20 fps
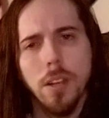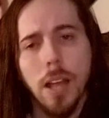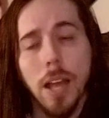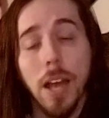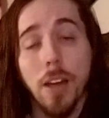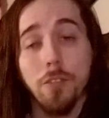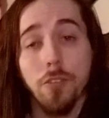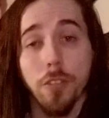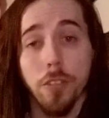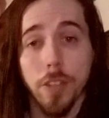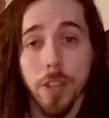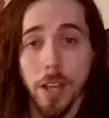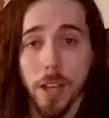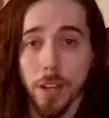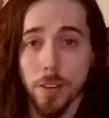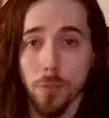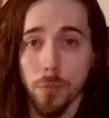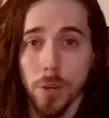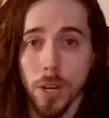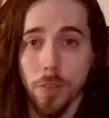After
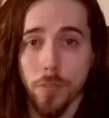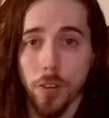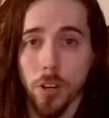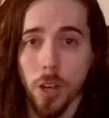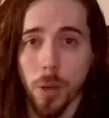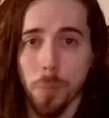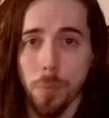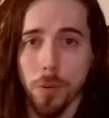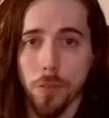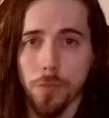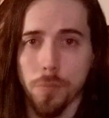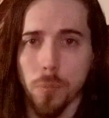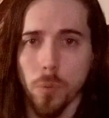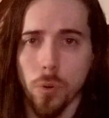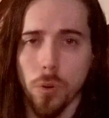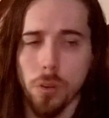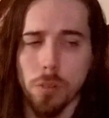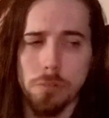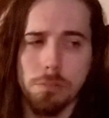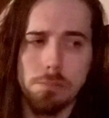that, we have a couple of
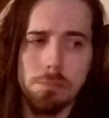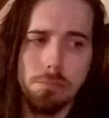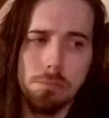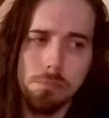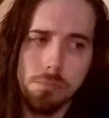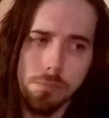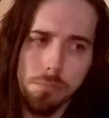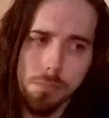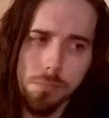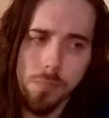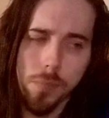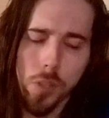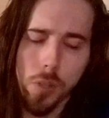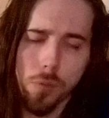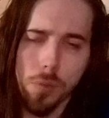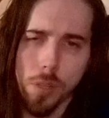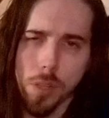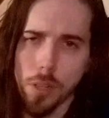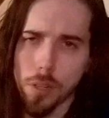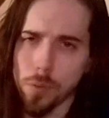more
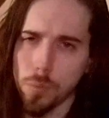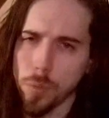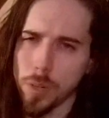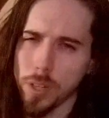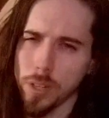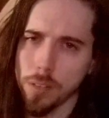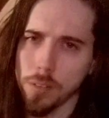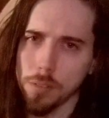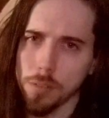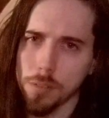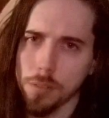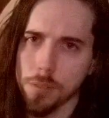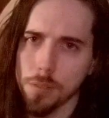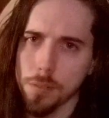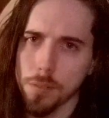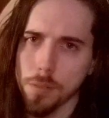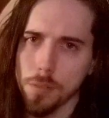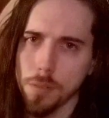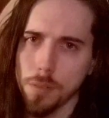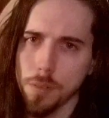unique
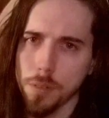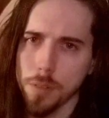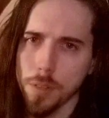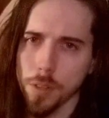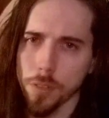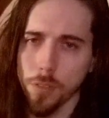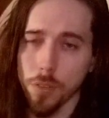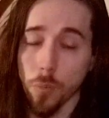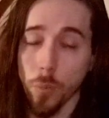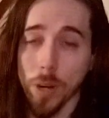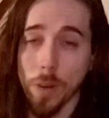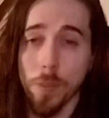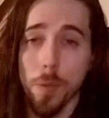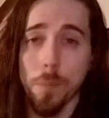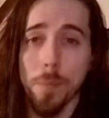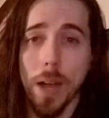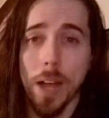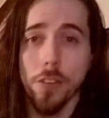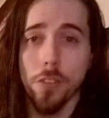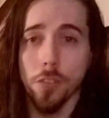ways. There's the way of the
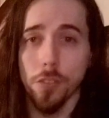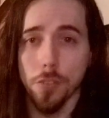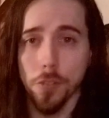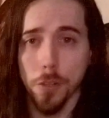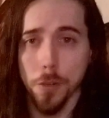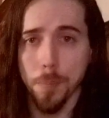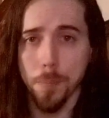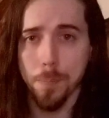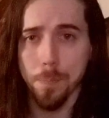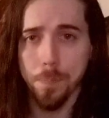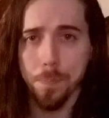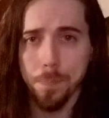Magister.